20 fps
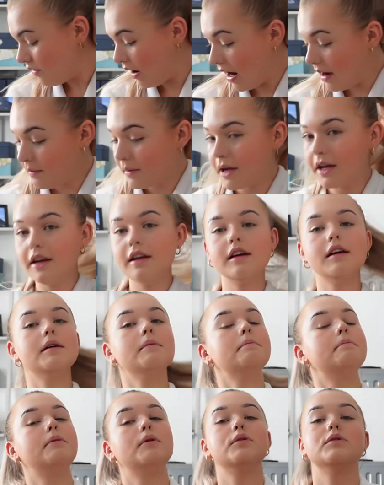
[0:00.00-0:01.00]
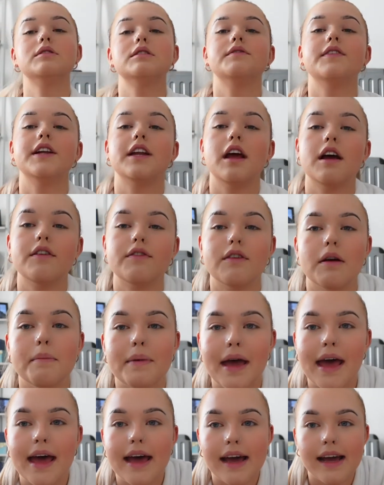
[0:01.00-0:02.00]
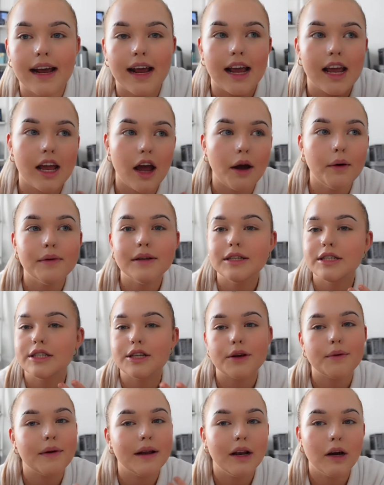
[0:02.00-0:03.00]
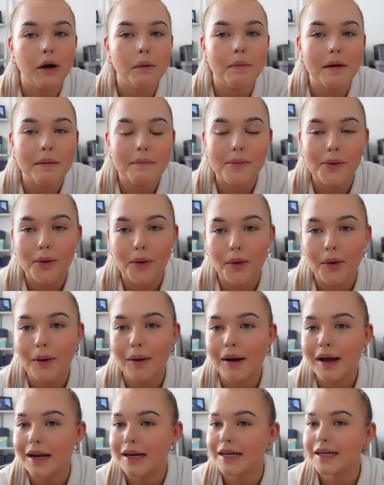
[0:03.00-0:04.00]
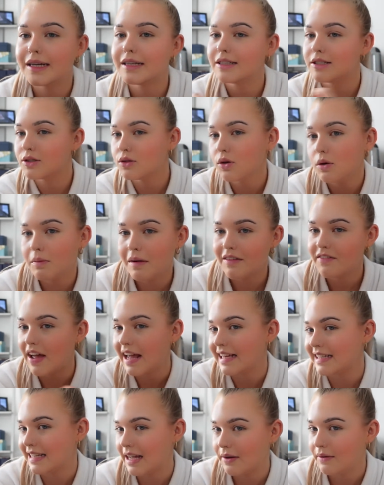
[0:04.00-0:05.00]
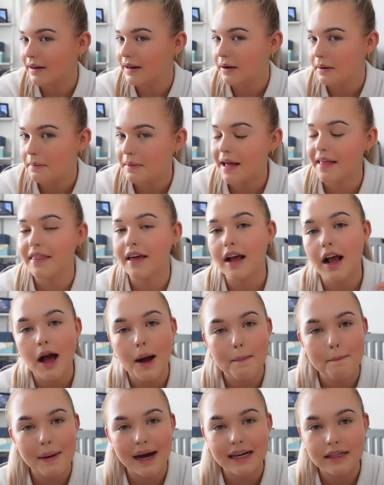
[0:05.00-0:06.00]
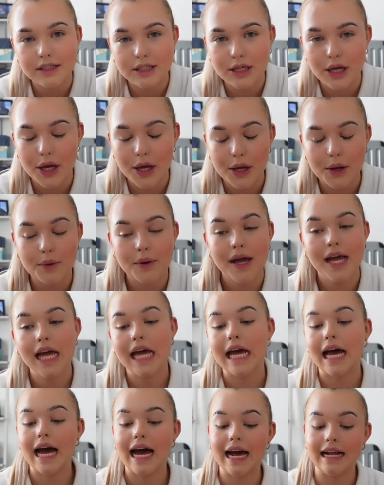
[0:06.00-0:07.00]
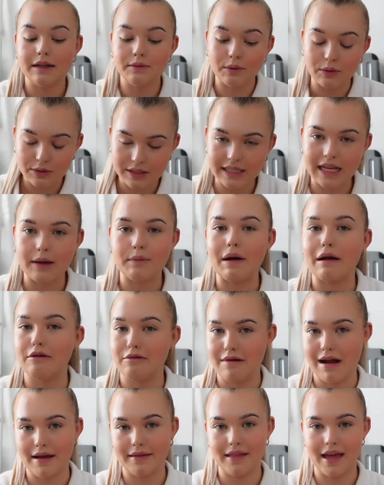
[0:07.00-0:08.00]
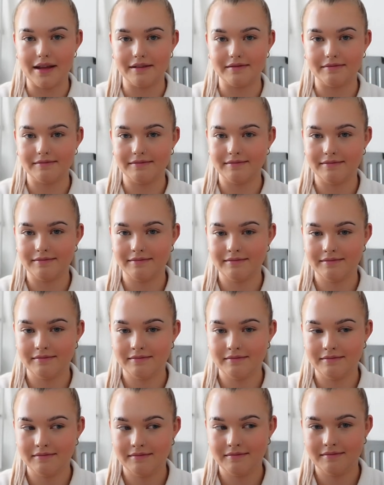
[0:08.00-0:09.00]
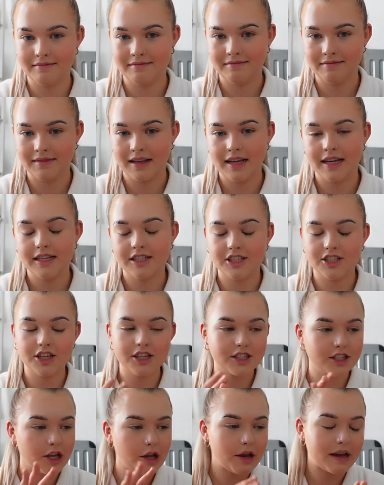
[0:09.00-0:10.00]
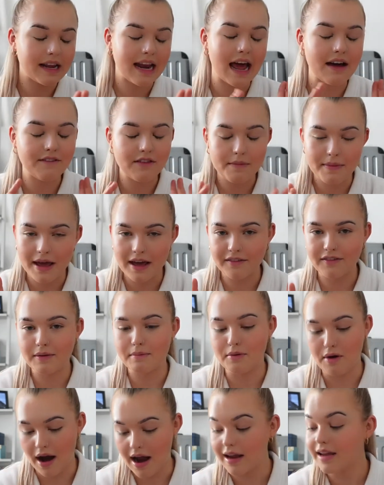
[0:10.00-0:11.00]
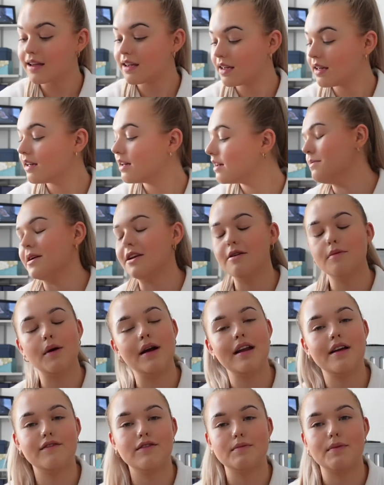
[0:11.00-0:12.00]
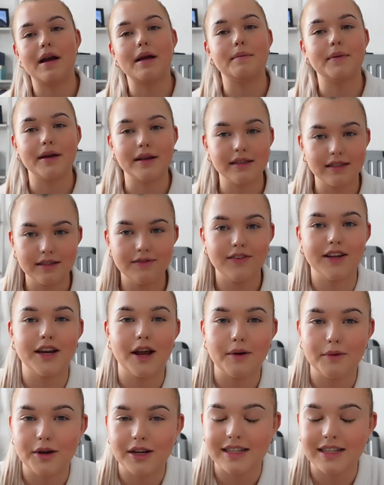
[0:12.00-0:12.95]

Right, I'm gonna pause the video for a bit, go and do a little bit more, gonna sort my face out a little bit and then come back to you and we'll see where we're at then just so you can have a bit of a break. I mean, you won't have a break because the video will